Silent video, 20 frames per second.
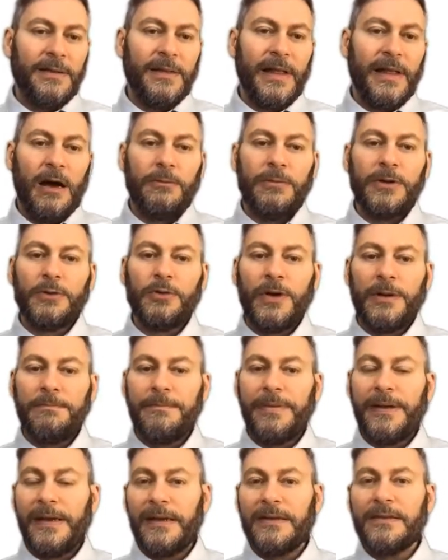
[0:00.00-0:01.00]
Now
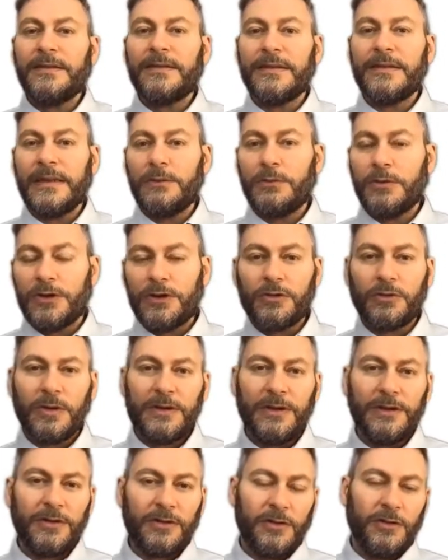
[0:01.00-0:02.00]
between B and C, which
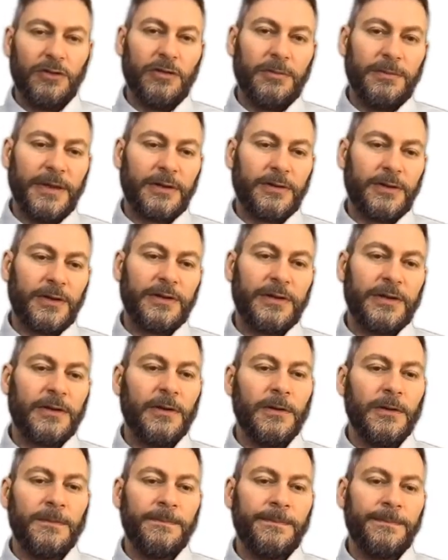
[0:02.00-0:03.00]
one is going to be
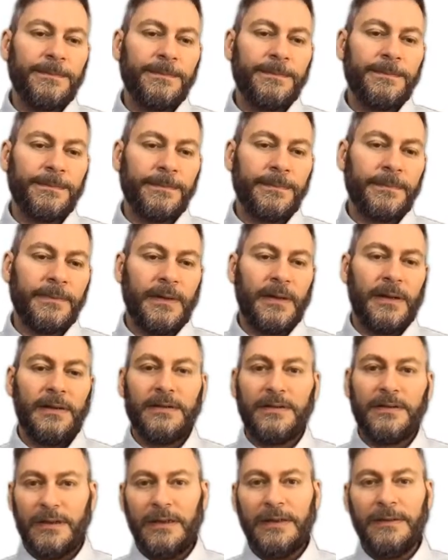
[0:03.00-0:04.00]
critical?
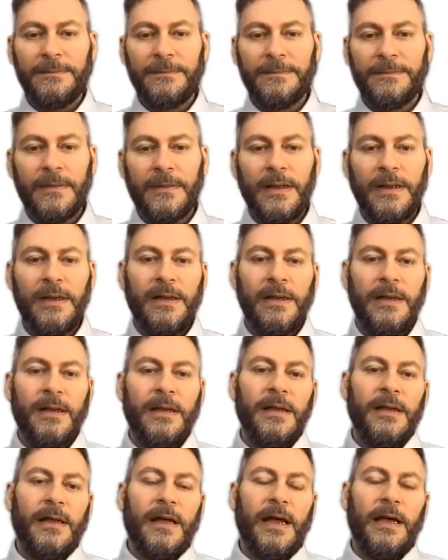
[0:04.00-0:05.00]
C.
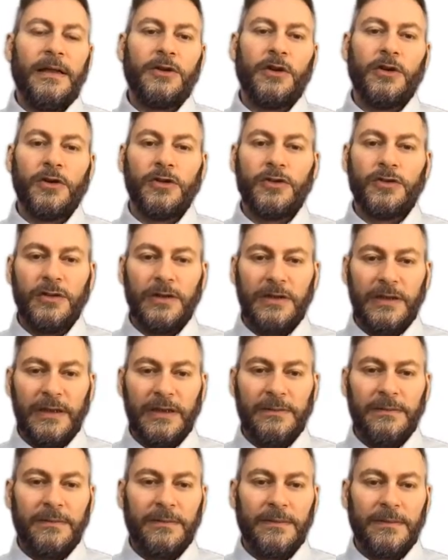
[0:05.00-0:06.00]
It goes to
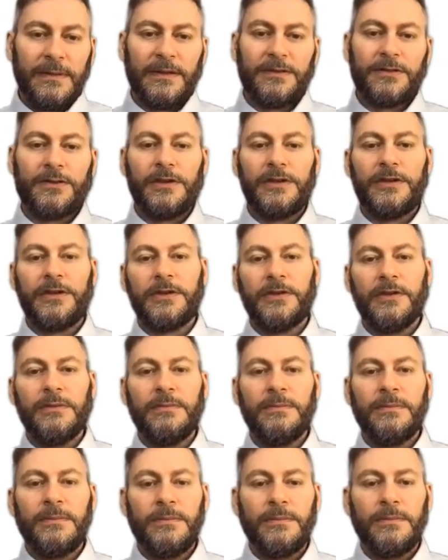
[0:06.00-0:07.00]
D, that's
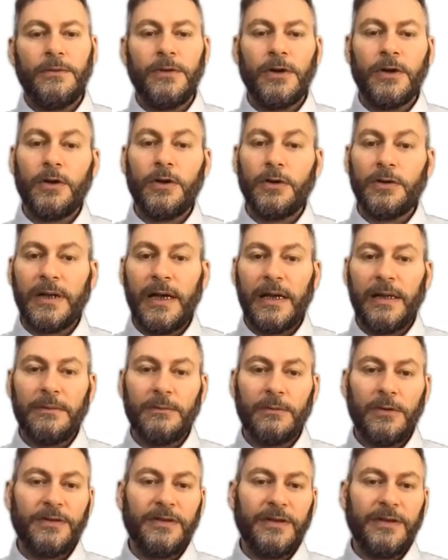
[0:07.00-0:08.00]
critical. We go
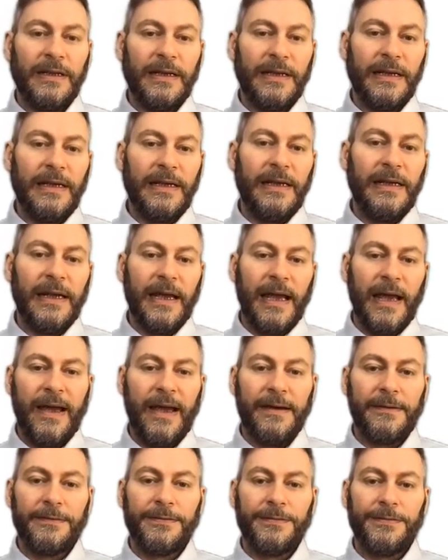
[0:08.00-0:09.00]
then, we see E,
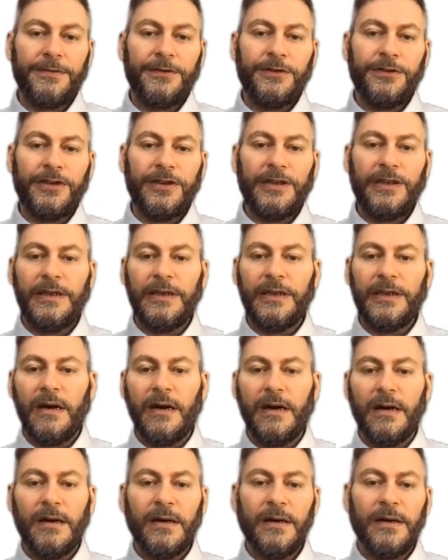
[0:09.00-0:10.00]
F, G,
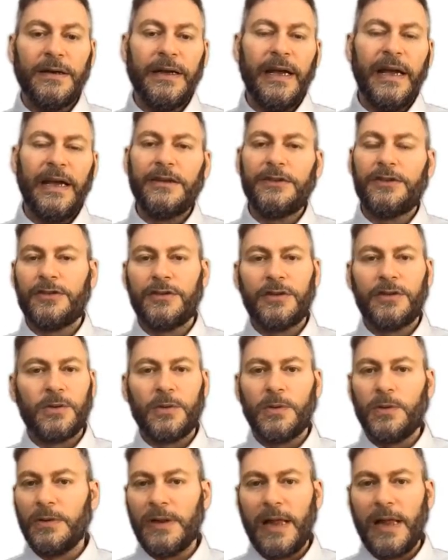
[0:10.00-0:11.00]
I, H, they
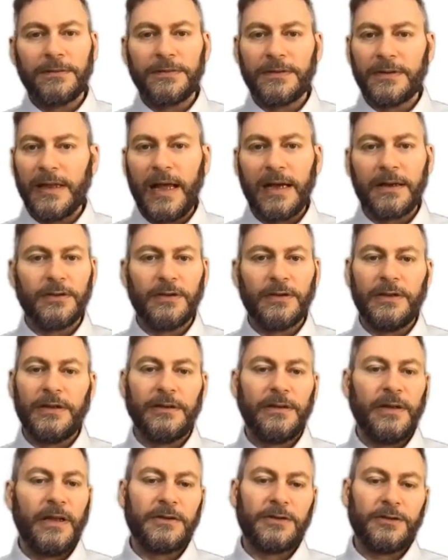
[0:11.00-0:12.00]
all have slack, so
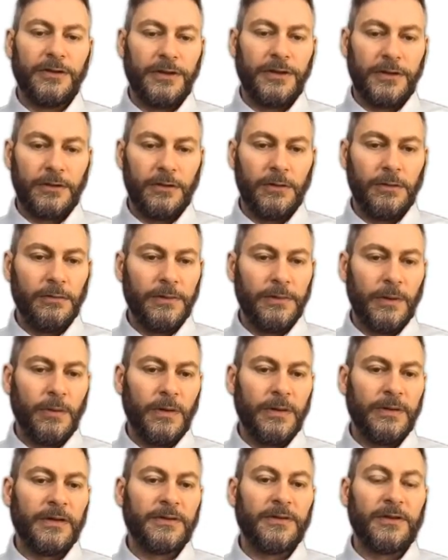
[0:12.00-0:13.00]
they're not critical. The
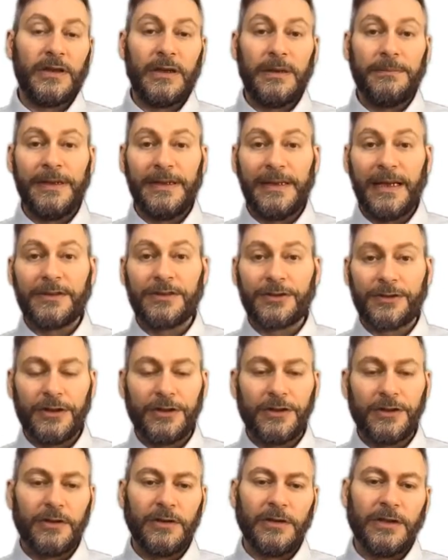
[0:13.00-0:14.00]
one that's going to be next
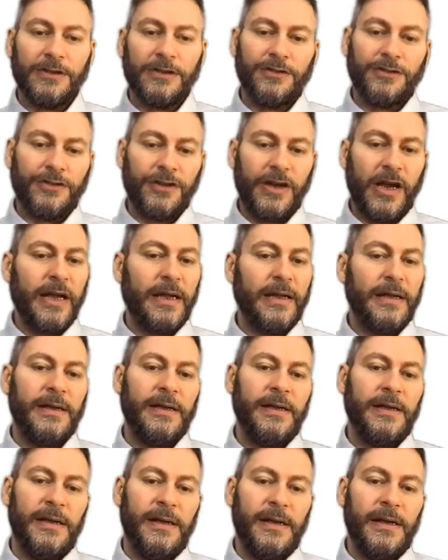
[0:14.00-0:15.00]
critical is J.